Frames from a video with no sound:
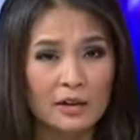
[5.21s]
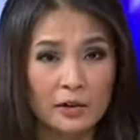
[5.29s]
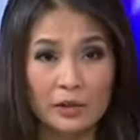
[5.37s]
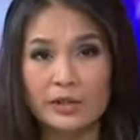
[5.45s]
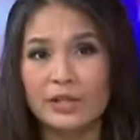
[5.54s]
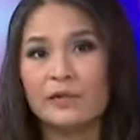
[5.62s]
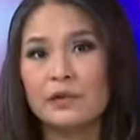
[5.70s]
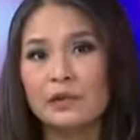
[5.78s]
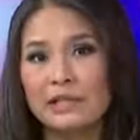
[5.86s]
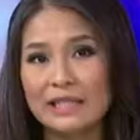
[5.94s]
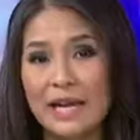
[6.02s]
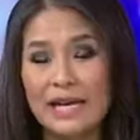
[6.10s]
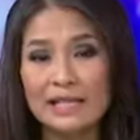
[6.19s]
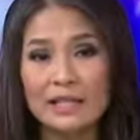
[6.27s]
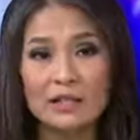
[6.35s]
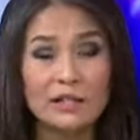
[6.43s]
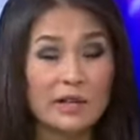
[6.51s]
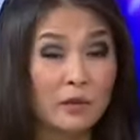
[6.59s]
There are several states
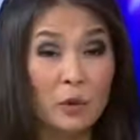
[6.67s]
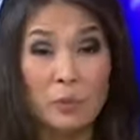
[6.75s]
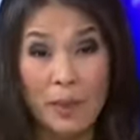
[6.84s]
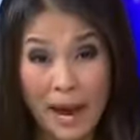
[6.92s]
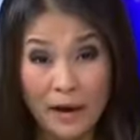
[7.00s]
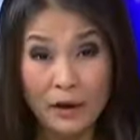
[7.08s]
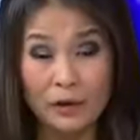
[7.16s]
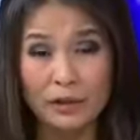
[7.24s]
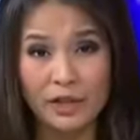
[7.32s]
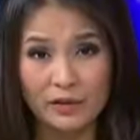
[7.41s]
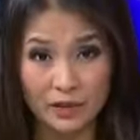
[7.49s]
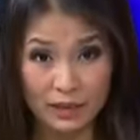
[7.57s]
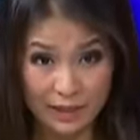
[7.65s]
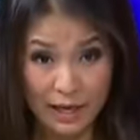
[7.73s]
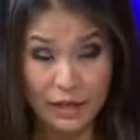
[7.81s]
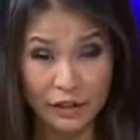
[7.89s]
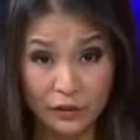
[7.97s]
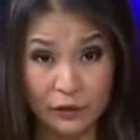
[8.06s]
and several backers of
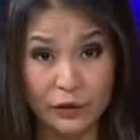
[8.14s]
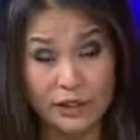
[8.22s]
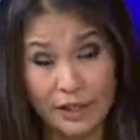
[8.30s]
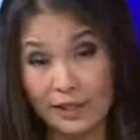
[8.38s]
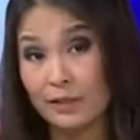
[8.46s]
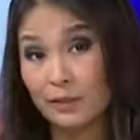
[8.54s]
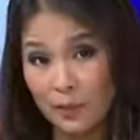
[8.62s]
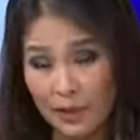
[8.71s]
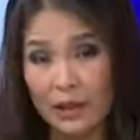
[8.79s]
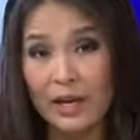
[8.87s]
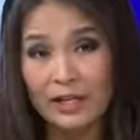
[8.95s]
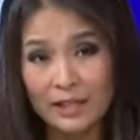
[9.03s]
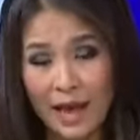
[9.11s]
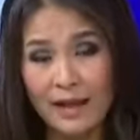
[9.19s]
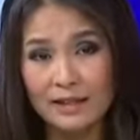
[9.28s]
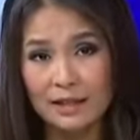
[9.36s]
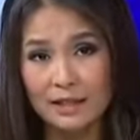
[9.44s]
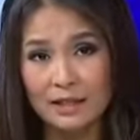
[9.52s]
secession for states like
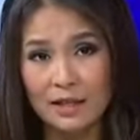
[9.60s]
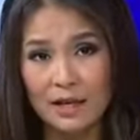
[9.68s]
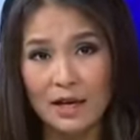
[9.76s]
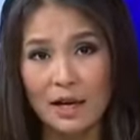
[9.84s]
Texas.